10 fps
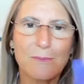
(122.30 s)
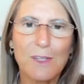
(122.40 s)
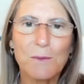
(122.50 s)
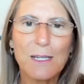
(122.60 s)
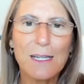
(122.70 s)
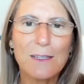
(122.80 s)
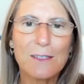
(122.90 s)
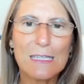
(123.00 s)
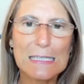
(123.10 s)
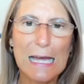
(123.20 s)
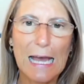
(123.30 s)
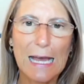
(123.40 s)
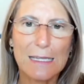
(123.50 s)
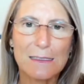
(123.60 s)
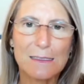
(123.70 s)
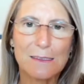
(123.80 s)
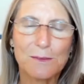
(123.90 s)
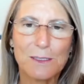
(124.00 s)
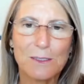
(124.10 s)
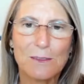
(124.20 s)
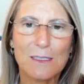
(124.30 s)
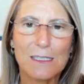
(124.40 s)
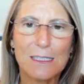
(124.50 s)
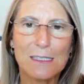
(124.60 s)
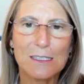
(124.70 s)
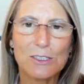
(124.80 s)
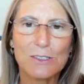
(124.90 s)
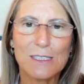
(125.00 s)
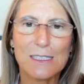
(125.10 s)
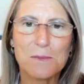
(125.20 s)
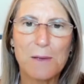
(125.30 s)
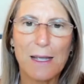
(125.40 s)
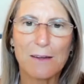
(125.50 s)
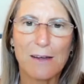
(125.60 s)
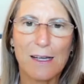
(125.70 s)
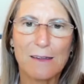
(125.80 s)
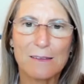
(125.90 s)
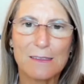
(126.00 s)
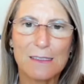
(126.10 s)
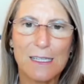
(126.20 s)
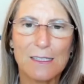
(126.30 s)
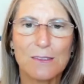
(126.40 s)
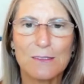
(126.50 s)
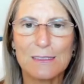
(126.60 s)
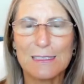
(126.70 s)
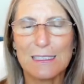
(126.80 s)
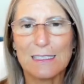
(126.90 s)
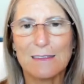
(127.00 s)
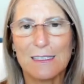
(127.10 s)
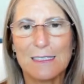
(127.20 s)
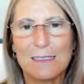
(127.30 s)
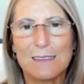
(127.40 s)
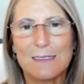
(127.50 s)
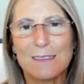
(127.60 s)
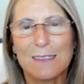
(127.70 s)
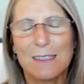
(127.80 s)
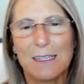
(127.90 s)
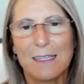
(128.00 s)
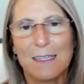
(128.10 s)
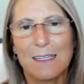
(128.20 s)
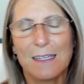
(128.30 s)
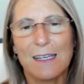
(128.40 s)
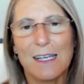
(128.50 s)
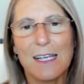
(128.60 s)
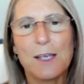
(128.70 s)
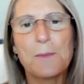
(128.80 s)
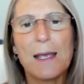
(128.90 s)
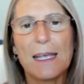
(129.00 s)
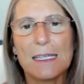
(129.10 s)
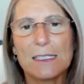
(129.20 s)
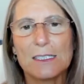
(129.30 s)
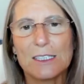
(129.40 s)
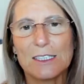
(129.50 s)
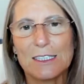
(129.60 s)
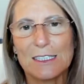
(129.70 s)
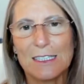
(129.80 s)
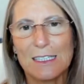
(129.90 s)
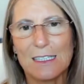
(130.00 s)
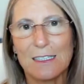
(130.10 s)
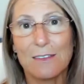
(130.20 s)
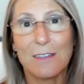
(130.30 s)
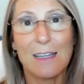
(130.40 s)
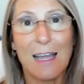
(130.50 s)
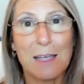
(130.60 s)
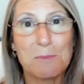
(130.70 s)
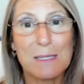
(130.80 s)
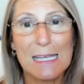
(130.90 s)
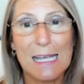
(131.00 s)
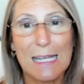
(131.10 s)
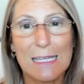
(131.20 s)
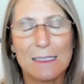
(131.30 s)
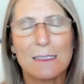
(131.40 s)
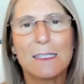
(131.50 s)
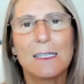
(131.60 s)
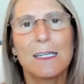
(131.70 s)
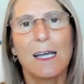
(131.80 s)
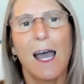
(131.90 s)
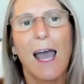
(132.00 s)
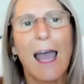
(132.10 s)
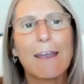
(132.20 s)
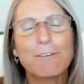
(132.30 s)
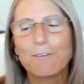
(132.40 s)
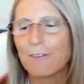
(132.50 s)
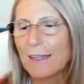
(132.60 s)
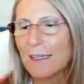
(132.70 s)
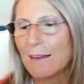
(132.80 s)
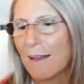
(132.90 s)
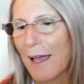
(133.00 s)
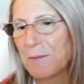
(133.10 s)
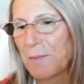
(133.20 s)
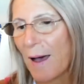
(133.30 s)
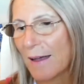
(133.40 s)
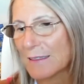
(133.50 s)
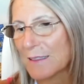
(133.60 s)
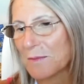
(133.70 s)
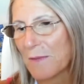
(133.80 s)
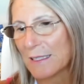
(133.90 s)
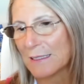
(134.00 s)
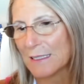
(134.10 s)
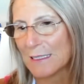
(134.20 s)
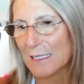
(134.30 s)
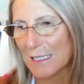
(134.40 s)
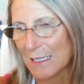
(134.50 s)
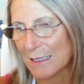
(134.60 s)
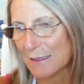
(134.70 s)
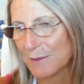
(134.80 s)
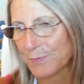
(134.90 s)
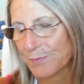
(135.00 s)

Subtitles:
when I look at that, when you look at the tree in the background and then you see this image of a light being, I feel like part of the message is,